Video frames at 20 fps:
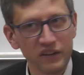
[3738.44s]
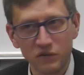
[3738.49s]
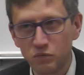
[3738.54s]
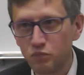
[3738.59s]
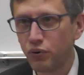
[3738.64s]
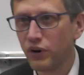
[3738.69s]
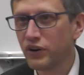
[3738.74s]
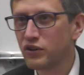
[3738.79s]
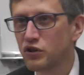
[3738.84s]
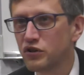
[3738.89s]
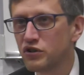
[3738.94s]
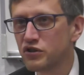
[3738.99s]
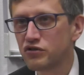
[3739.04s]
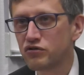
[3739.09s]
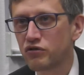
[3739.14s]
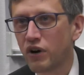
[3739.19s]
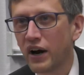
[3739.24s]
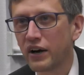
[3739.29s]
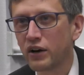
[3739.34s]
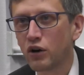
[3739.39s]
Britain
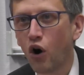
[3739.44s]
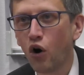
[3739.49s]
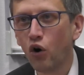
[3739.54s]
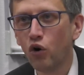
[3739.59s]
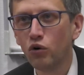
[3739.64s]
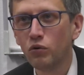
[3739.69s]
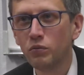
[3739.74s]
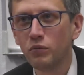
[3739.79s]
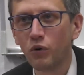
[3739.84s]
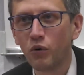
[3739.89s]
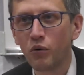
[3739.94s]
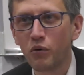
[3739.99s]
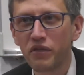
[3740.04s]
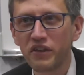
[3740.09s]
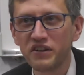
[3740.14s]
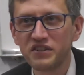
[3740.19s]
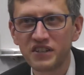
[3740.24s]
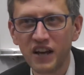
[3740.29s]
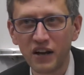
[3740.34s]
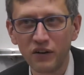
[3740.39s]
Strike Home, or
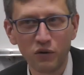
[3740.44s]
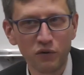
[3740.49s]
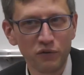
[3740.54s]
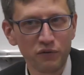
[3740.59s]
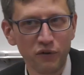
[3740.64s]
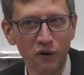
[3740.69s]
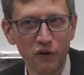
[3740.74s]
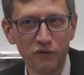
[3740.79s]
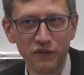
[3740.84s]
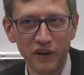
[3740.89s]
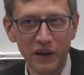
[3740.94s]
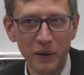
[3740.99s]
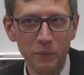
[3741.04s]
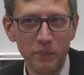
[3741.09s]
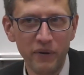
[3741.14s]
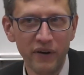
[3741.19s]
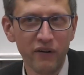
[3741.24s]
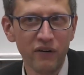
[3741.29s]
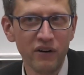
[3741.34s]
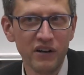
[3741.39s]
this kind of
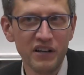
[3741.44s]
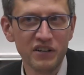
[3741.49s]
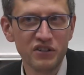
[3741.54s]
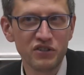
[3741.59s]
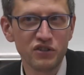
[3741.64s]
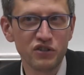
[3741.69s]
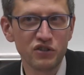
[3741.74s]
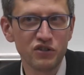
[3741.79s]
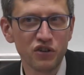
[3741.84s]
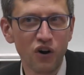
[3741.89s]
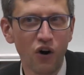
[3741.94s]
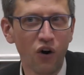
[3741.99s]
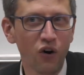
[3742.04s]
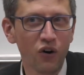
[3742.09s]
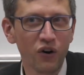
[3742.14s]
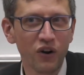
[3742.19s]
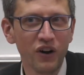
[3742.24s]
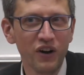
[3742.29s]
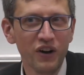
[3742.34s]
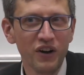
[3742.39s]
imperialist
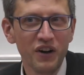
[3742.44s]
song.